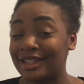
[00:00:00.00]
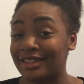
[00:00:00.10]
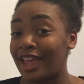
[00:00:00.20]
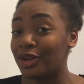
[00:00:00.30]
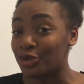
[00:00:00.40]
to
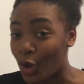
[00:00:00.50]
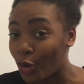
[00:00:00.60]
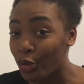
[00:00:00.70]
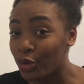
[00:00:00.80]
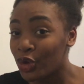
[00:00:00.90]
say
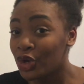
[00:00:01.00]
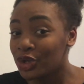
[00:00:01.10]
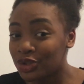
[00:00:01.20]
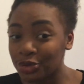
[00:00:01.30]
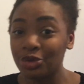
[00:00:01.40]
no
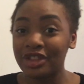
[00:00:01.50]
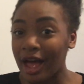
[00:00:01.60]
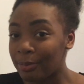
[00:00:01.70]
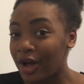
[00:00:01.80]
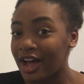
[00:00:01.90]
to
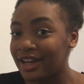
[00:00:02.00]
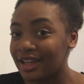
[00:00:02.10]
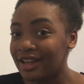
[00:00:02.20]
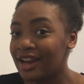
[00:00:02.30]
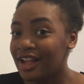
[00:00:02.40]
that
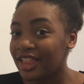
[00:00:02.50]
party